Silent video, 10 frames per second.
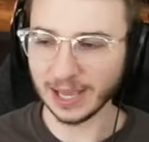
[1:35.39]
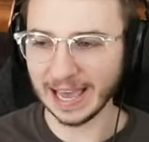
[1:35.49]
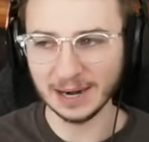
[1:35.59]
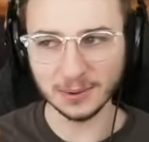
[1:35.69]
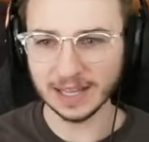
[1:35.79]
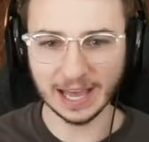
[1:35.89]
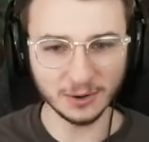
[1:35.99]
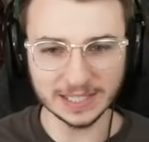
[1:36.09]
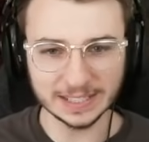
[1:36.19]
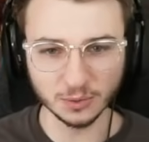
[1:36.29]
Okay, I don't
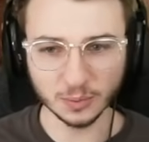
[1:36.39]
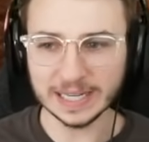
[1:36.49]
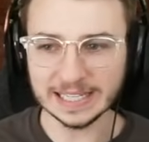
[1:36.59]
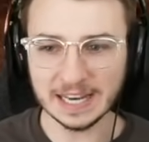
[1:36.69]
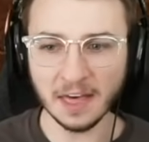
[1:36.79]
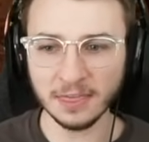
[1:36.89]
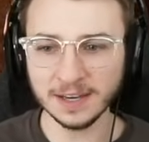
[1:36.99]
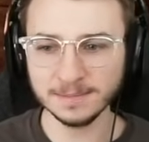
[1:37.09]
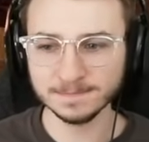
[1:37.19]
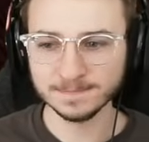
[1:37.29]
I don't need to read
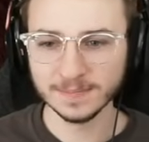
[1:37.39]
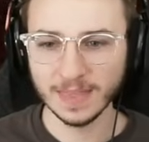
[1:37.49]
nothing.